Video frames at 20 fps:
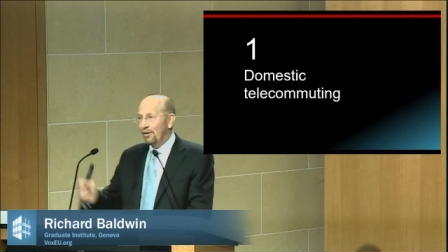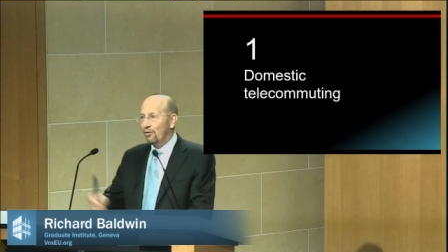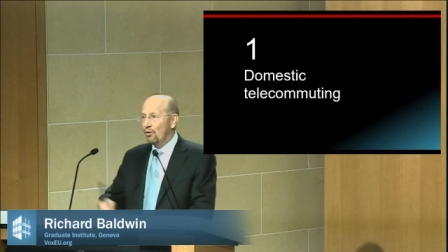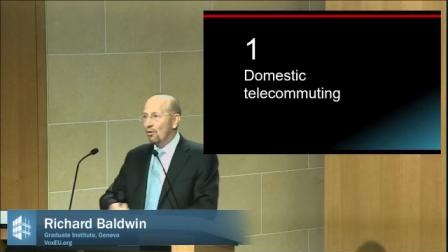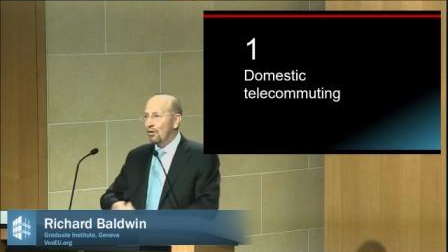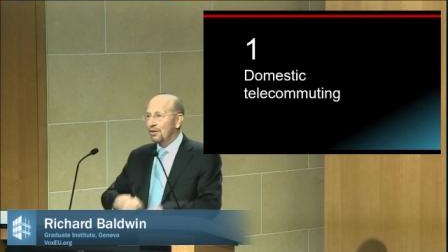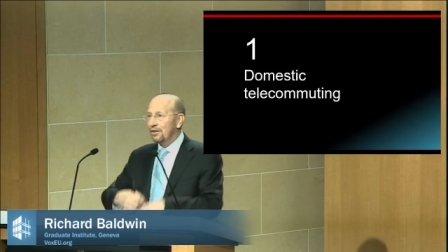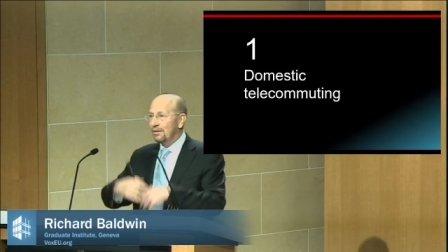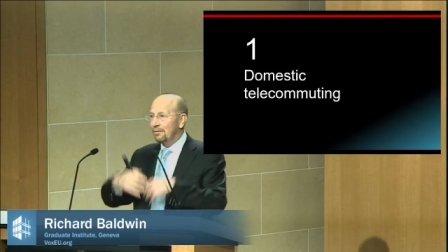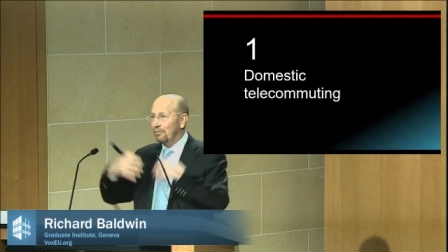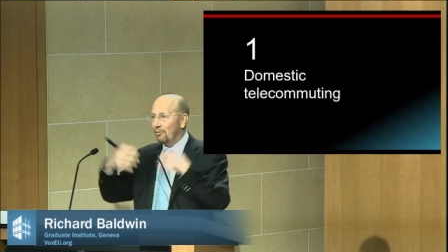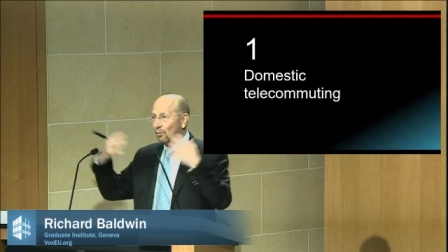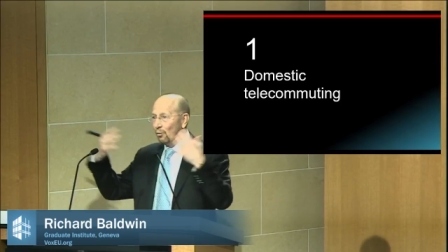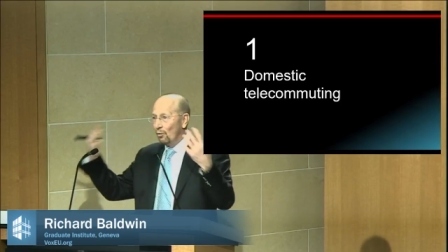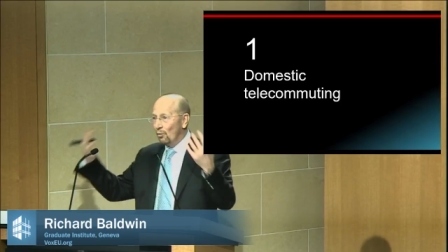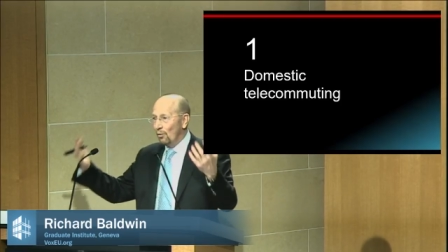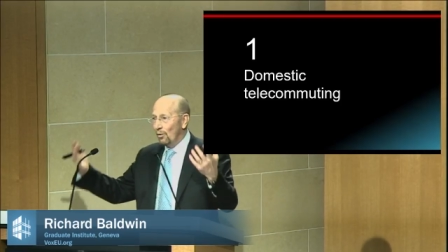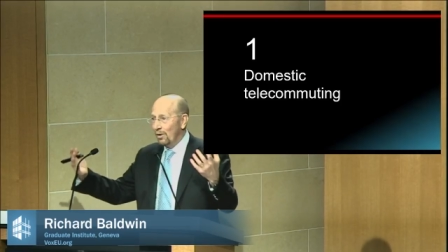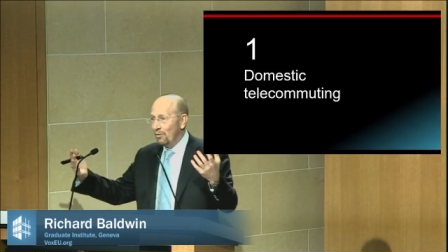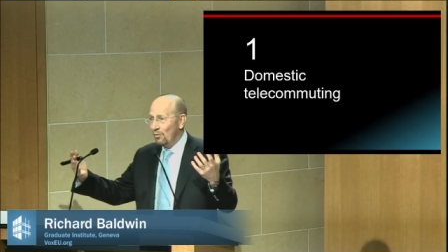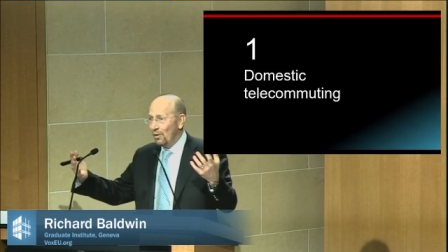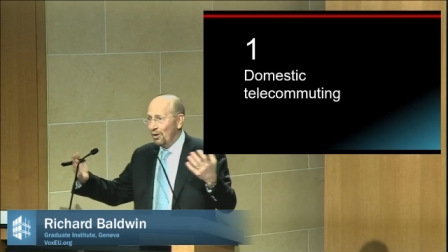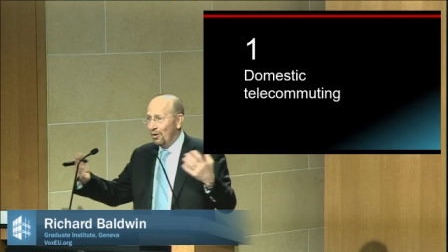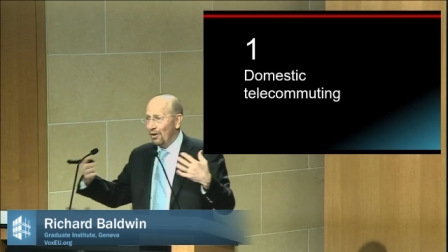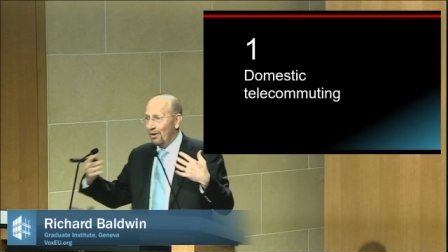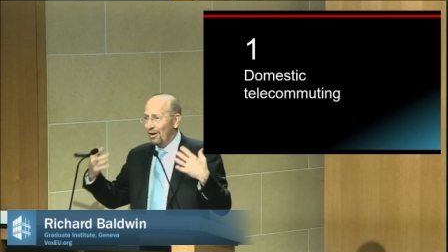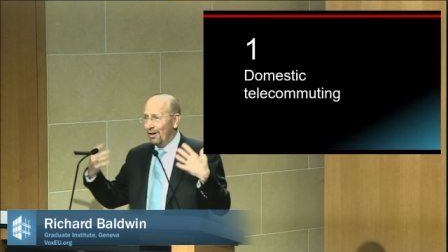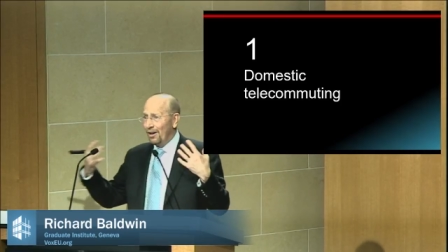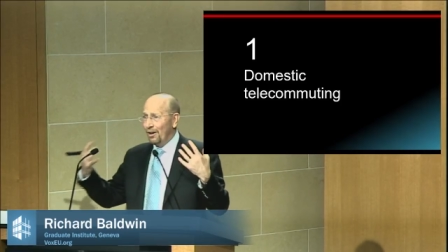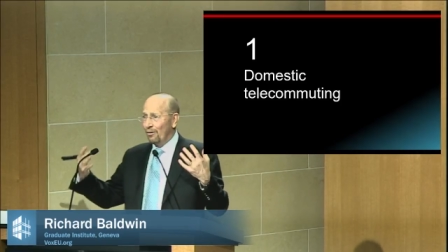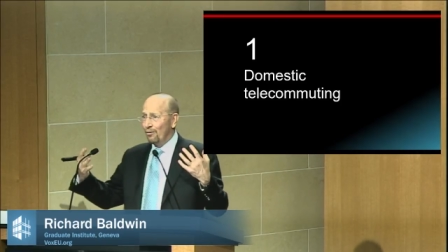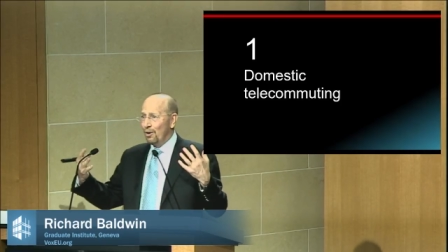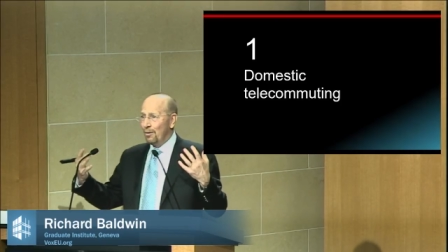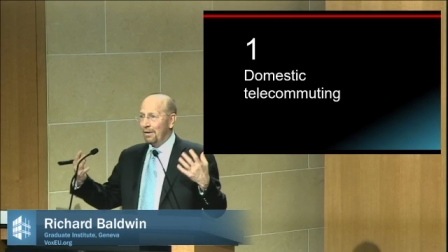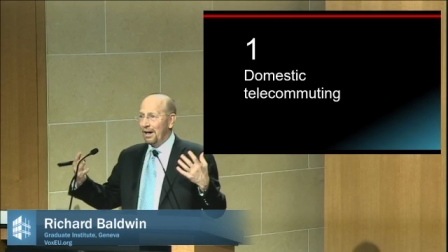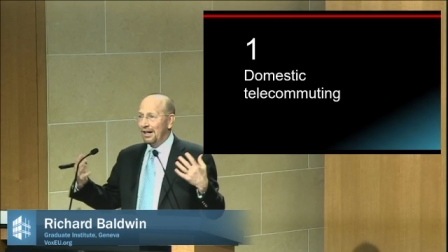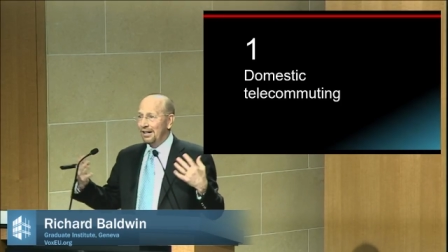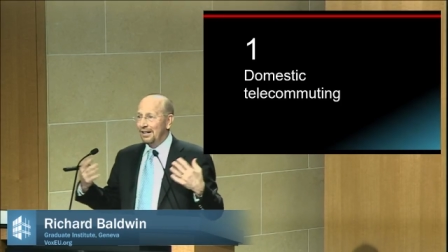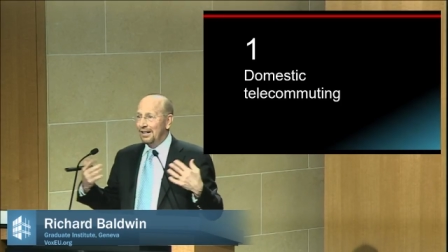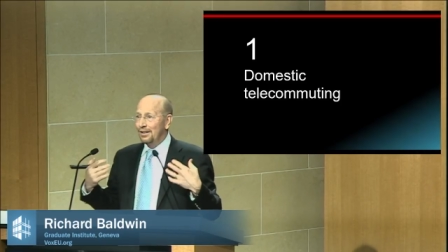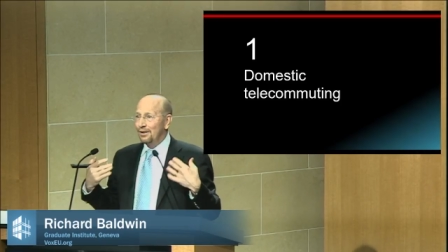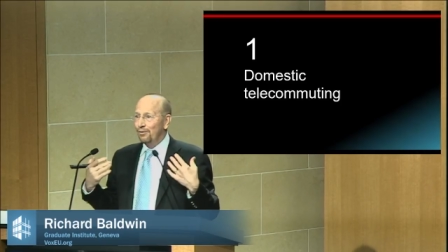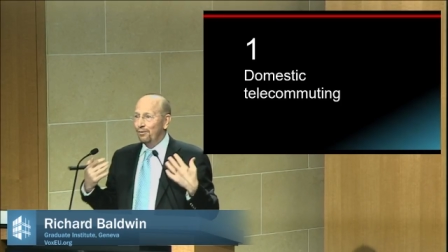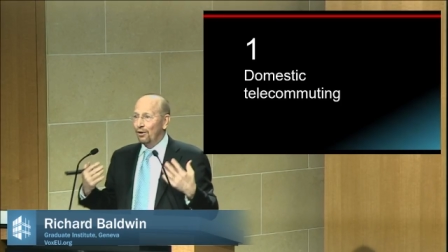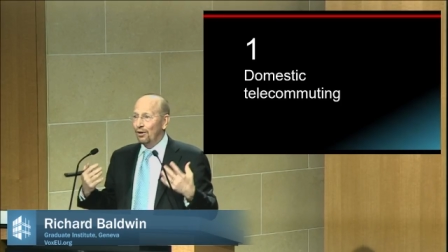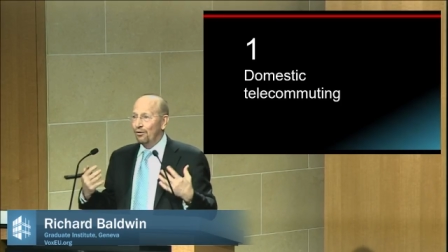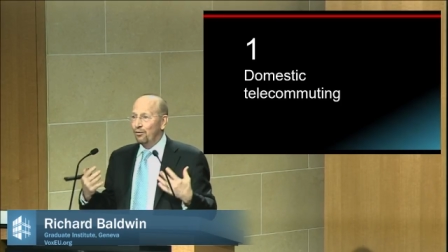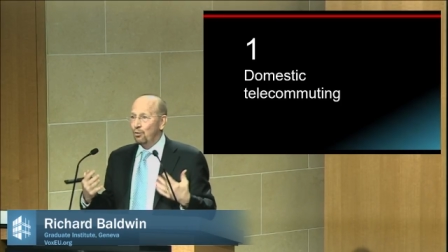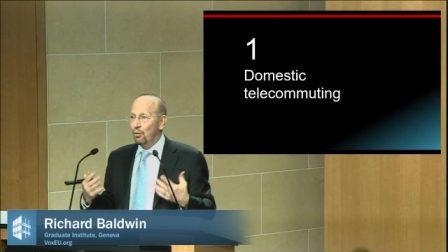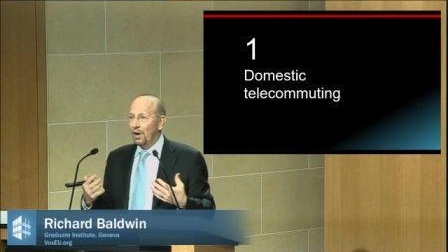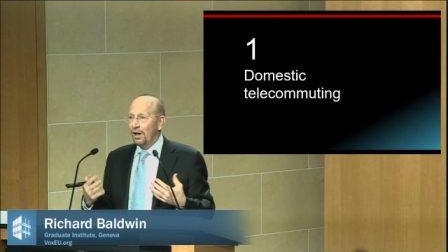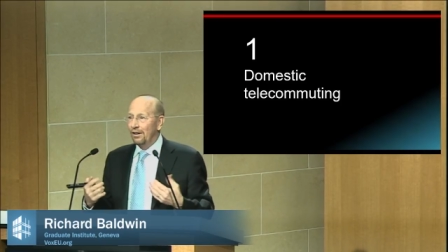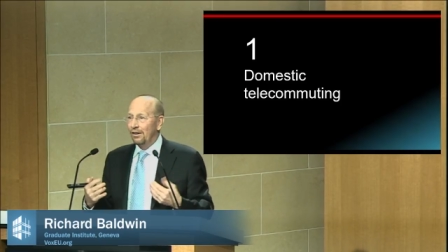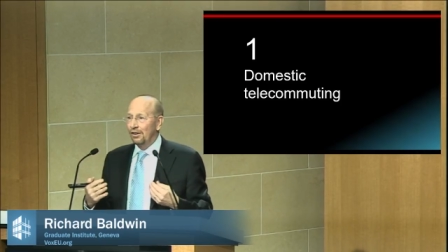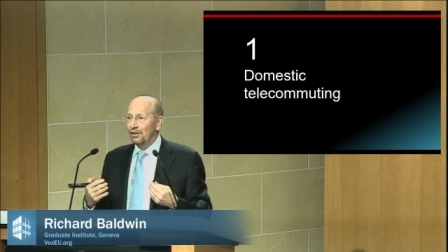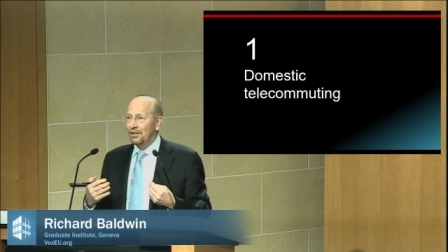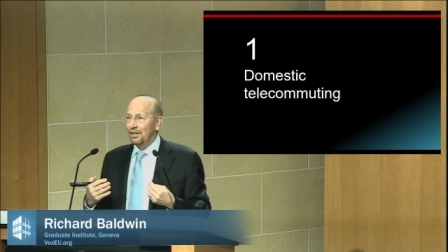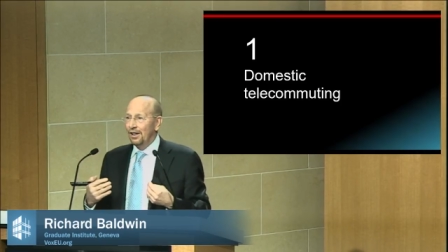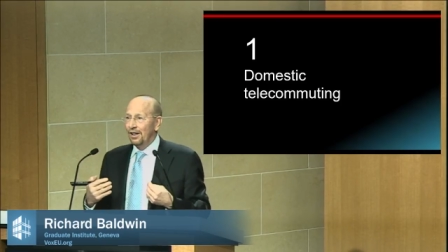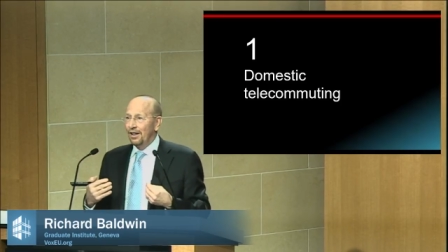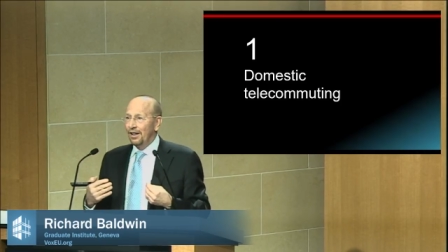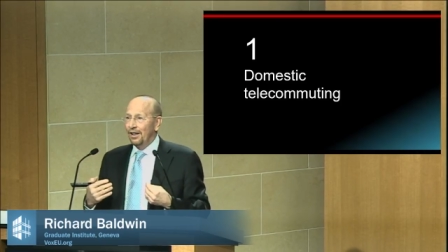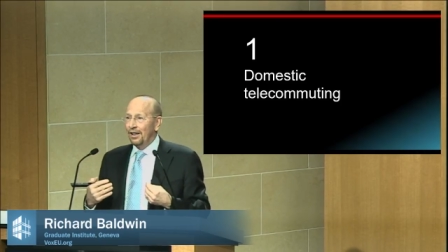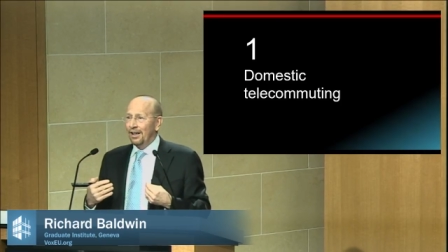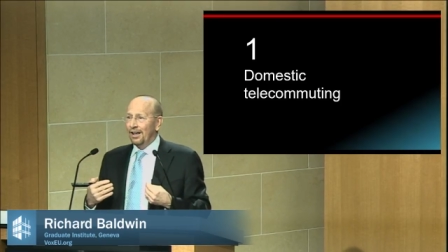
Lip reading: of course, when we're in a room like this full of winners,